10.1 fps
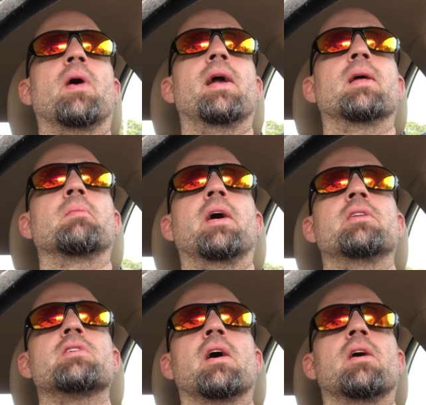riding my
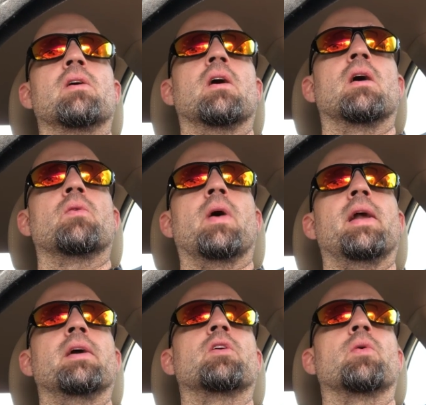entire
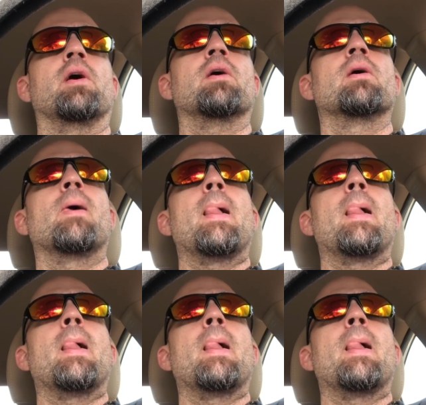riding career.